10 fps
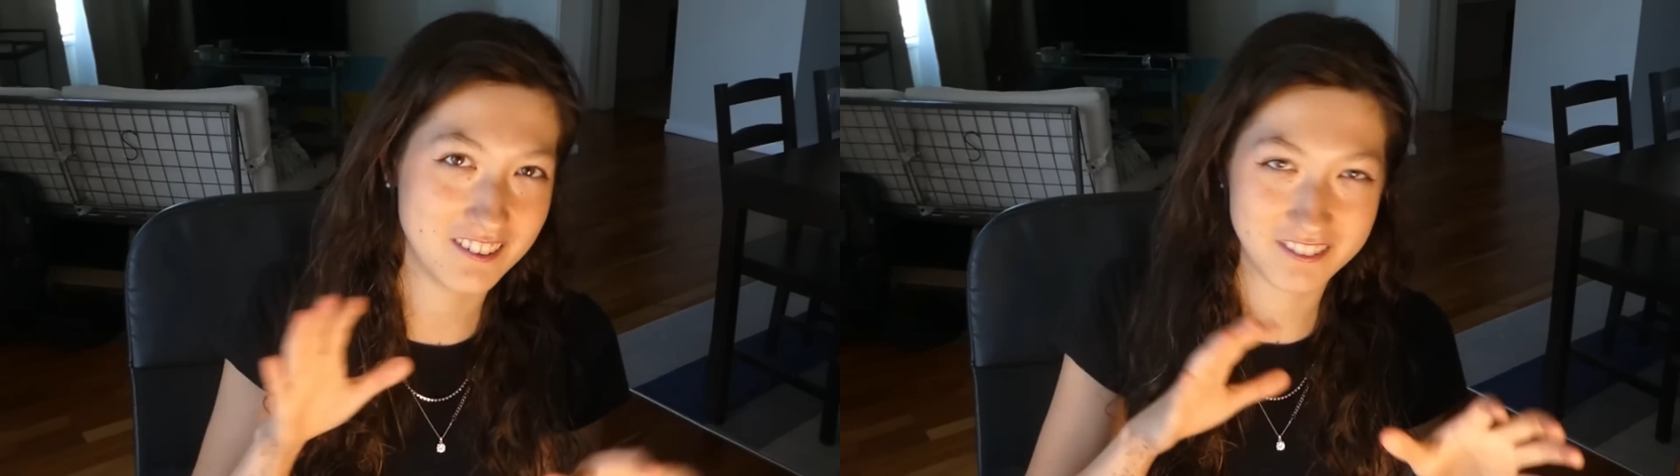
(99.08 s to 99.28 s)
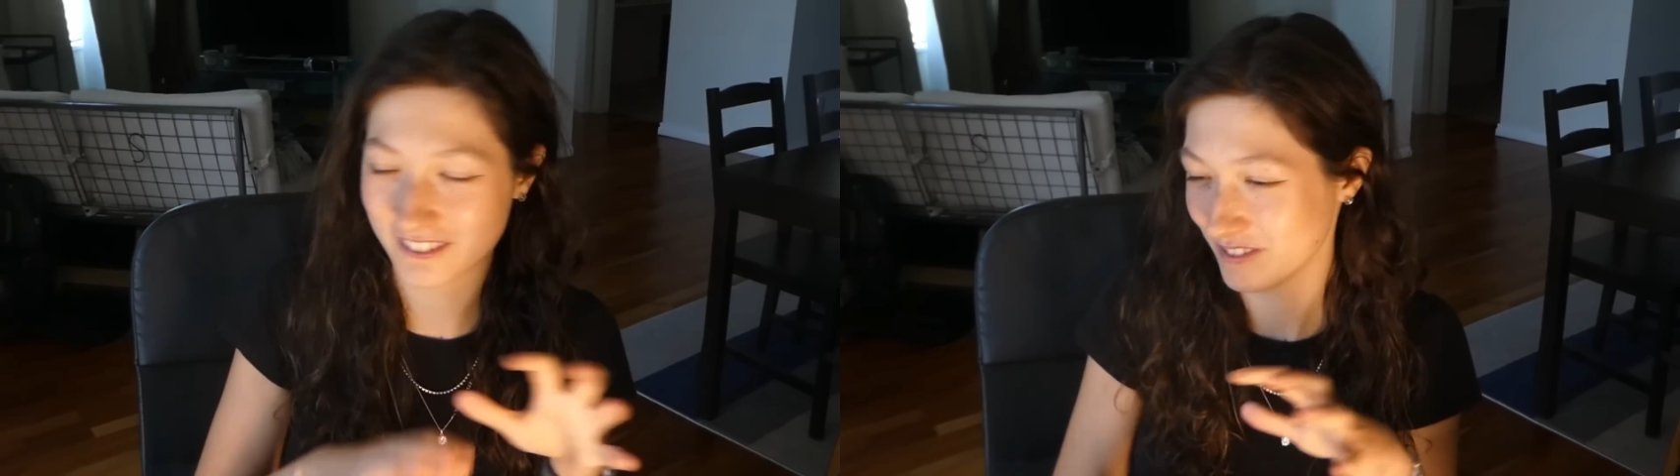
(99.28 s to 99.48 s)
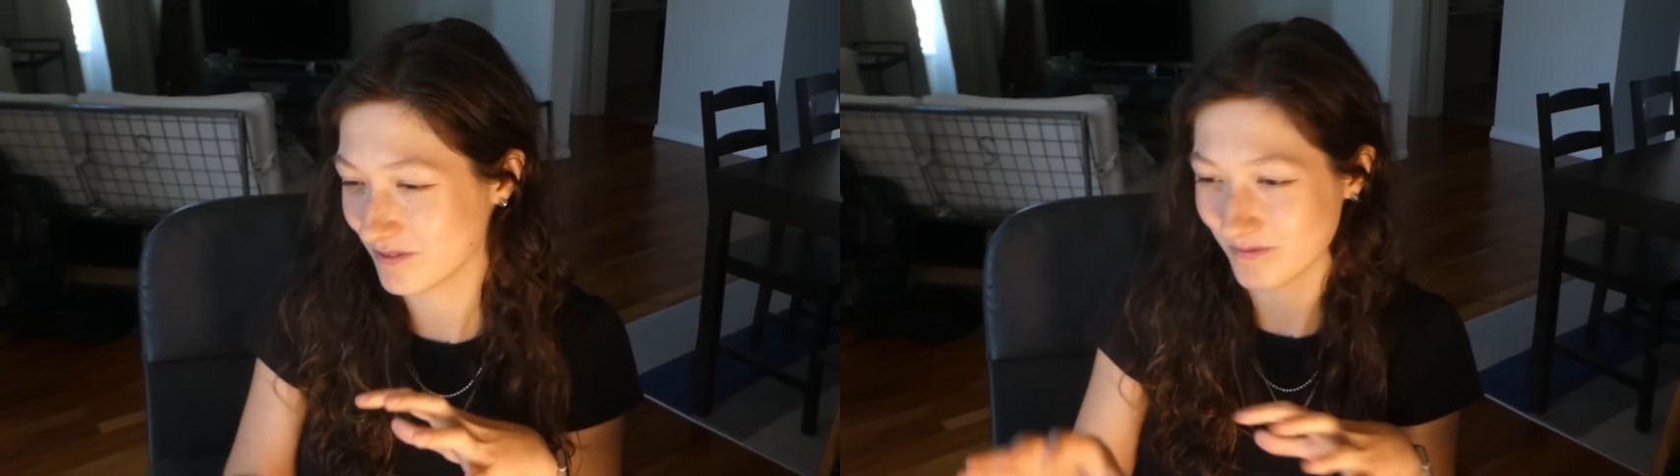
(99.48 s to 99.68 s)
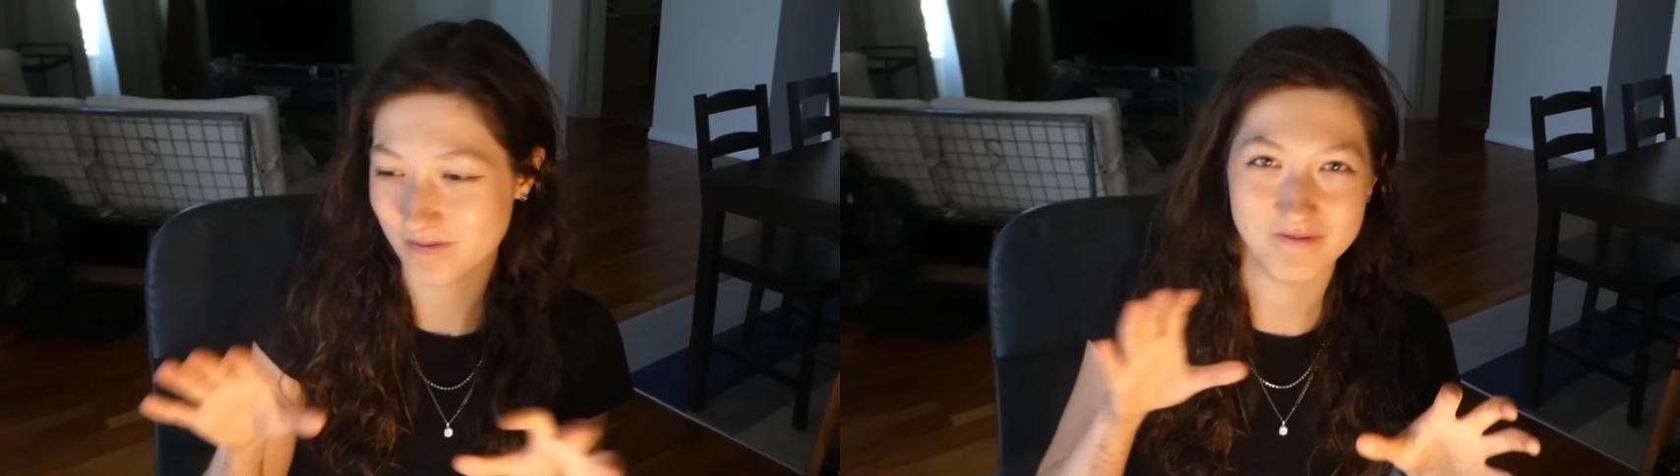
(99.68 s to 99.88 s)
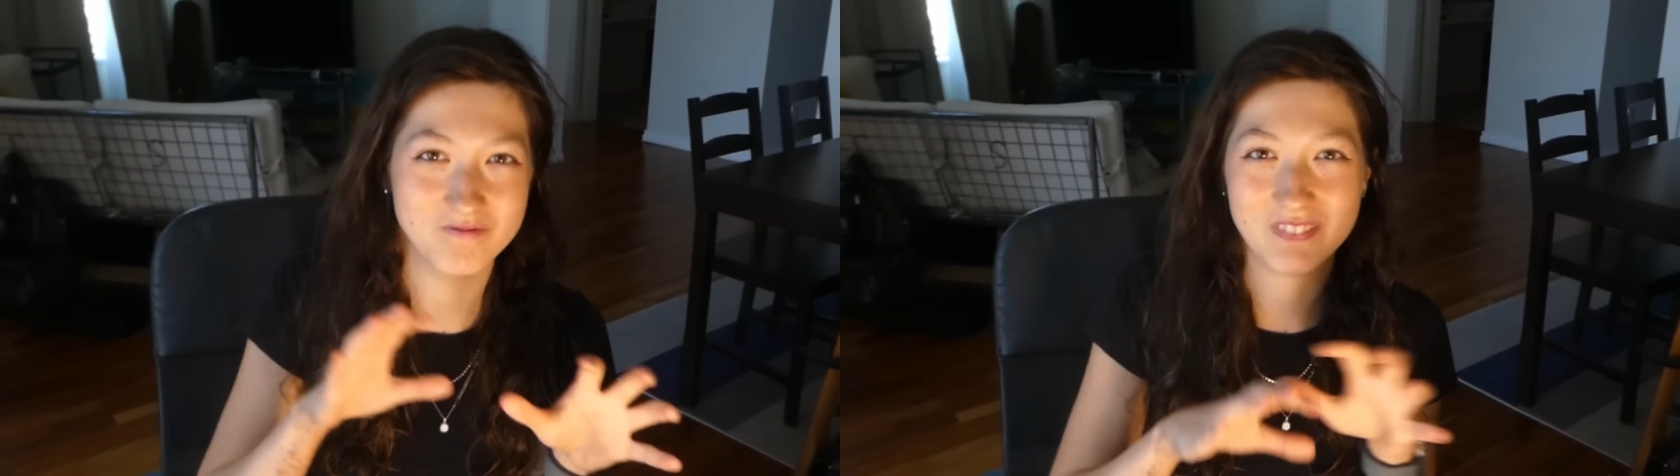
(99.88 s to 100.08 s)
of
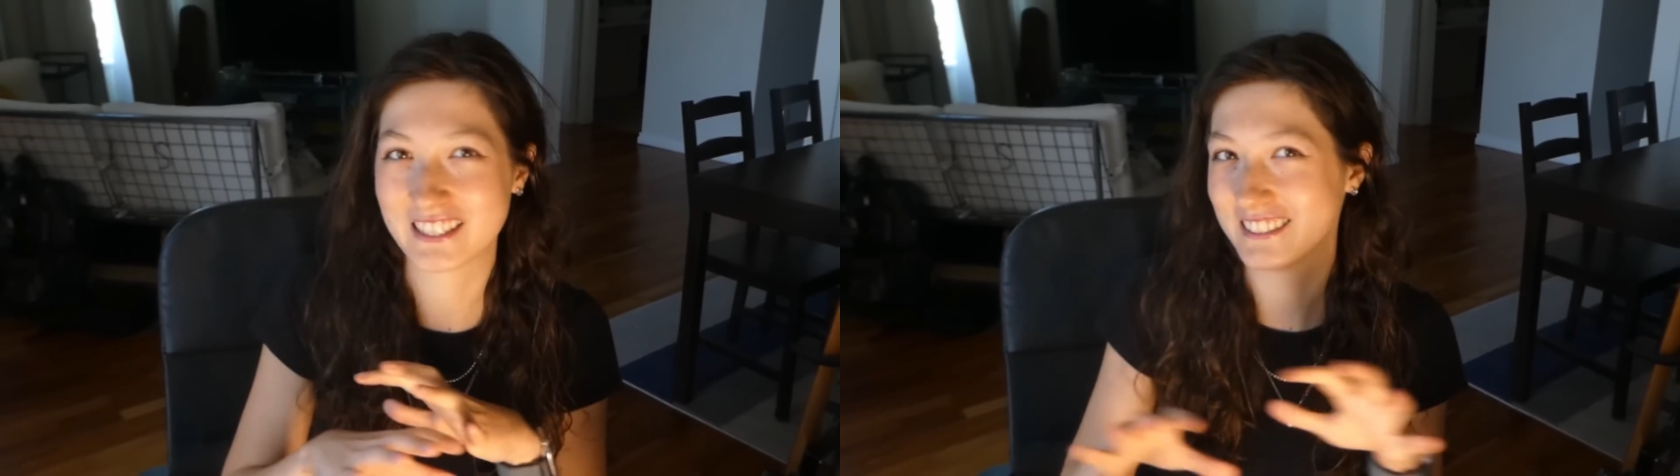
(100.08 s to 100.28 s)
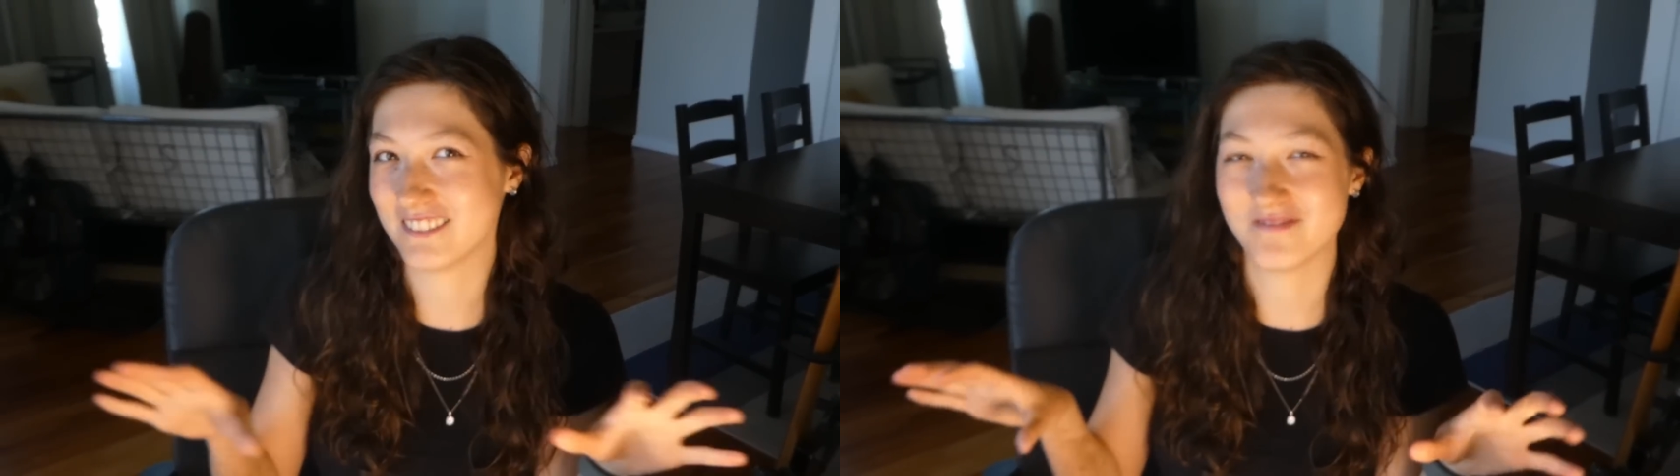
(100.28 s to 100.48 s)
mixed